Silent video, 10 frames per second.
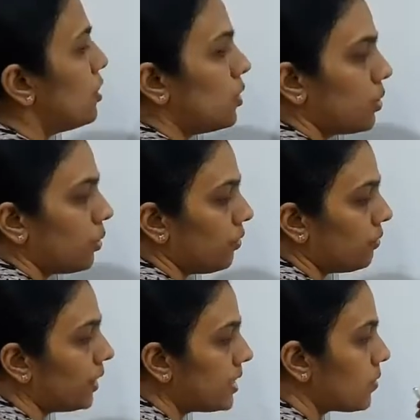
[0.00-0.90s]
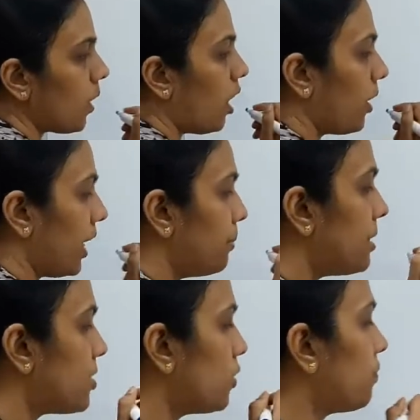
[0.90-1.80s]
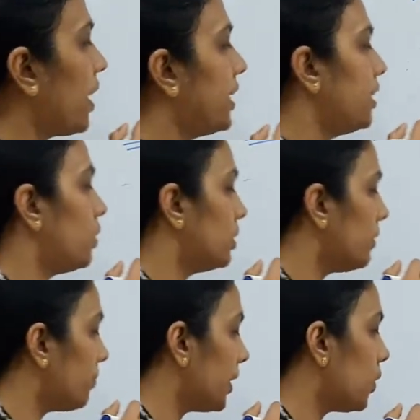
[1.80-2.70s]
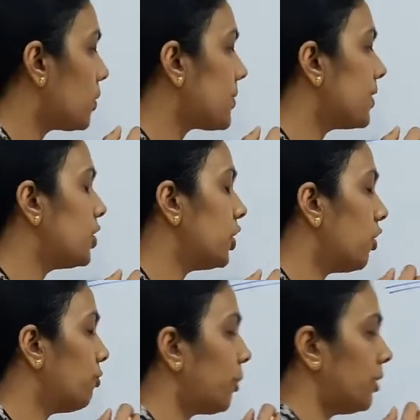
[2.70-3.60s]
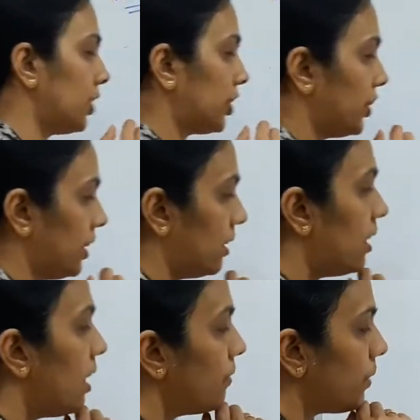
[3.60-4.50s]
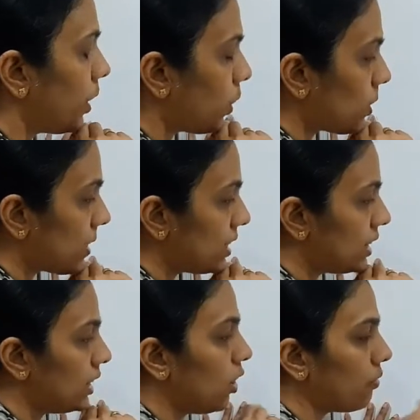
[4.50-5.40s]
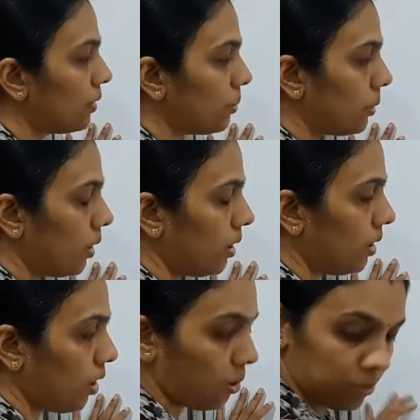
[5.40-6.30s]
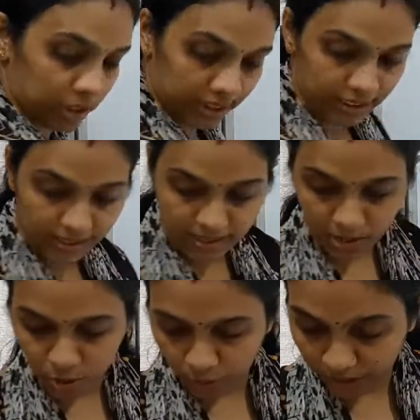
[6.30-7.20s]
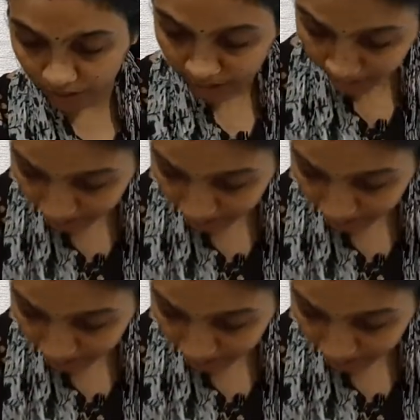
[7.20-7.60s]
So first our aim is to find out the velocity of projection. Velocity of the object is, so here